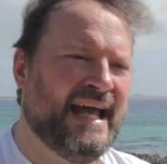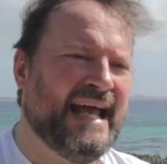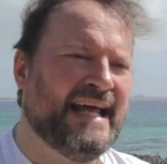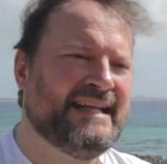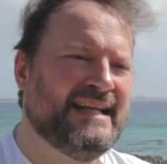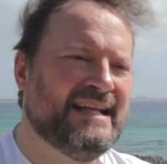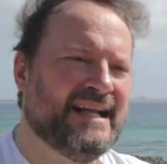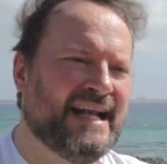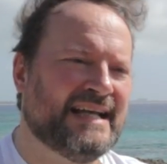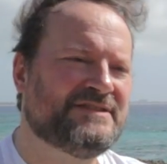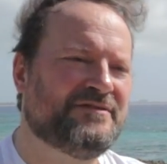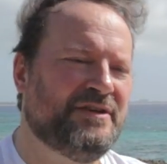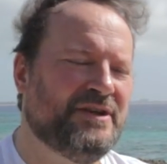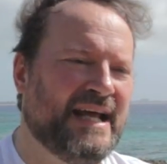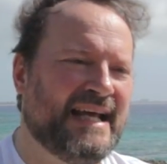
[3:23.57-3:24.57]
and in the
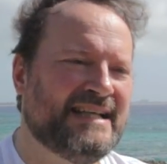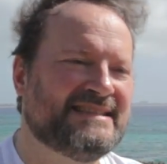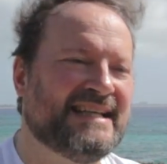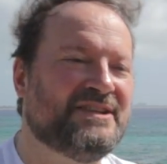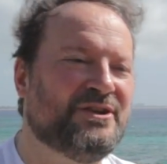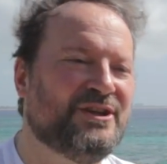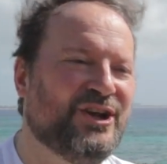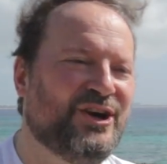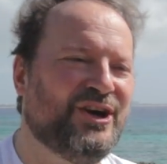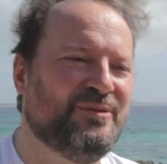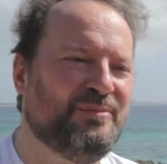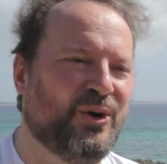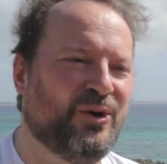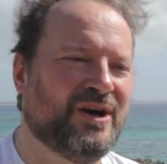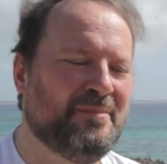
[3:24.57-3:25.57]
next few days, and to
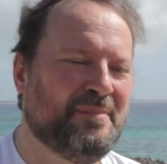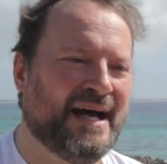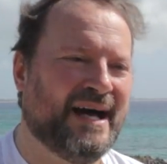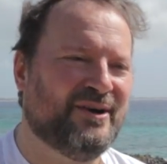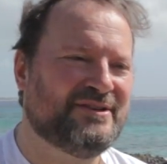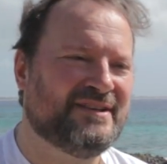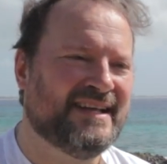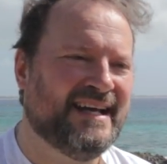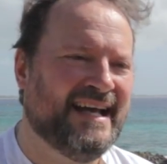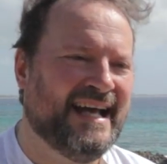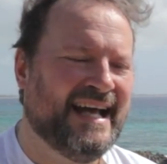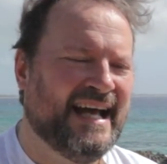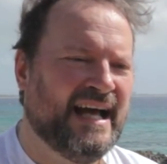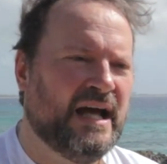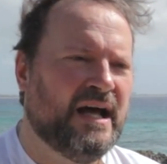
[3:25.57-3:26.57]
learn more about
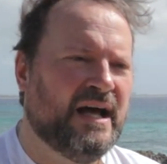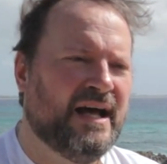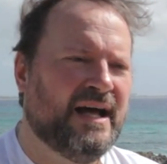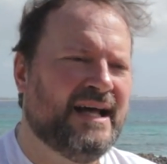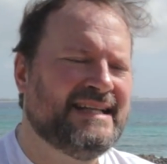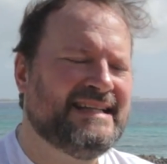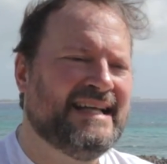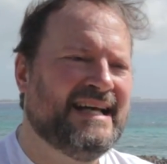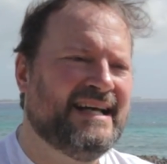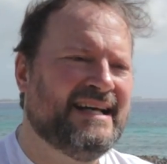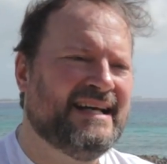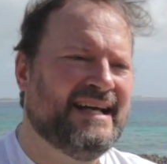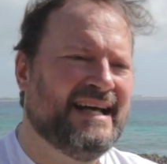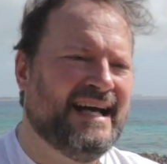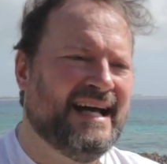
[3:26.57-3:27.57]
the